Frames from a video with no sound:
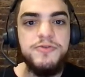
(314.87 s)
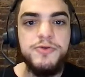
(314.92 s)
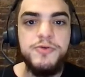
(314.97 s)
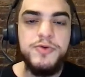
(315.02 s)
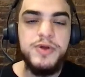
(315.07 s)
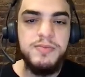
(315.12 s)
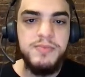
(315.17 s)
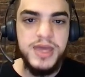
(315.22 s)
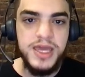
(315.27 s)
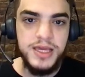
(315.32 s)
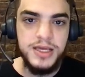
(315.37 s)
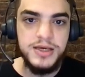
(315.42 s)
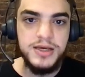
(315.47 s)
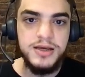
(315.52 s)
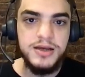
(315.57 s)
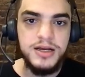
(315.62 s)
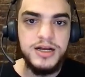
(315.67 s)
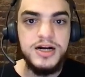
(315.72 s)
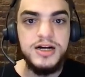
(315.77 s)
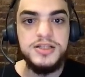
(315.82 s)
we make
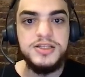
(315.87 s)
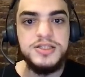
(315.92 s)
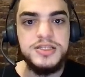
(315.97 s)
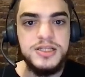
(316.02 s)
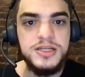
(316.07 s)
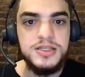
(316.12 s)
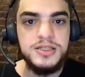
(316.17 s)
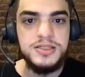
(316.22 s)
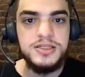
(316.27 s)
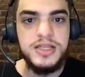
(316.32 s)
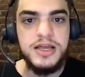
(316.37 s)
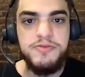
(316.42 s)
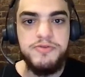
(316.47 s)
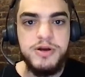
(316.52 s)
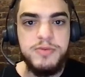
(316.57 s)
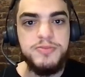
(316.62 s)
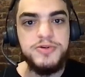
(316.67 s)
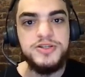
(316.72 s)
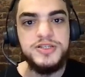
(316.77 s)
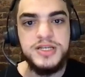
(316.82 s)
constants that
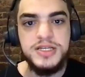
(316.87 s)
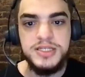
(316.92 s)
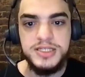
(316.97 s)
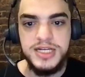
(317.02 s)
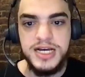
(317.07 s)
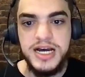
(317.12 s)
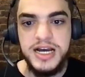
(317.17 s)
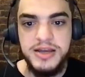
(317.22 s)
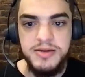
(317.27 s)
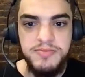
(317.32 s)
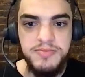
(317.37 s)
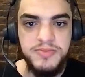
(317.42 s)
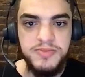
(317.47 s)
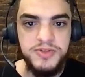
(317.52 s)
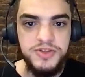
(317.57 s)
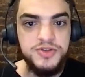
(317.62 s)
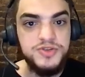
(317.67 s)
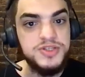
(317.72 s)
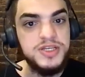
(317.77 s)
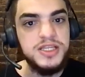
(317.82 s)
represent time
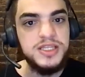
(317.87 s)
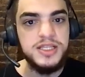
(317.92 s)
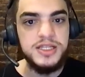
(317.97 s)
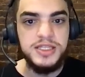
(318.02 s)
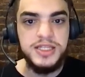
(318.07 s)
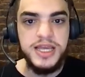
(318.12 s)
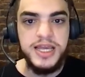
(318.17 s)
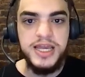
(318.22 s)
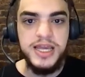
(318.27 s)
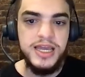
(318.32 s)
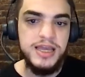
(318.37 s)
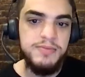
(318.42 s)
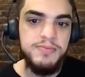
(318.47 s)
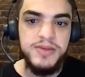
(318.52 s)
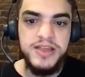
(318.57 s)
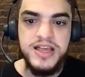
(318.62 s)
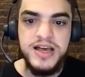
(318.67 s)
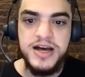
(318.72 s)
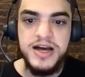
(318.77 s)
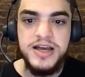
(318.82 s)
using the date
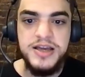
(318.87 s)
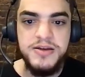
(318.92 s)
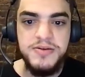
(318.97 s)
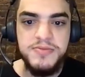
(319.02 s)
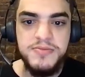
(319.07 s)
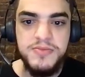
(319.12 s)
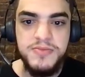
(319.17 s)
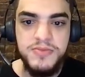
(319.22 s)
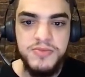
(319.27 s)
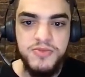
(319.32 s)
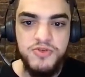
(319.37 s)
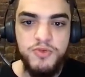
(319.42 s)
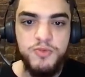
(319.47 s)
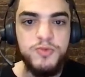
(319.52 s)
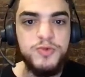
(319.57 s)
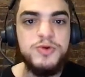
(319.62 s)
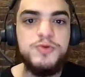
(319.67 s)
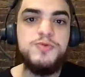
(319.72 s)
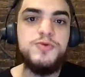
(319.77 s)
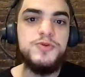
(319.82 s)
API,
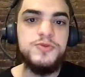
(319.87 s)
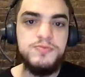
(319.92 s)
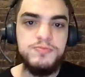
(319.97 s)
we will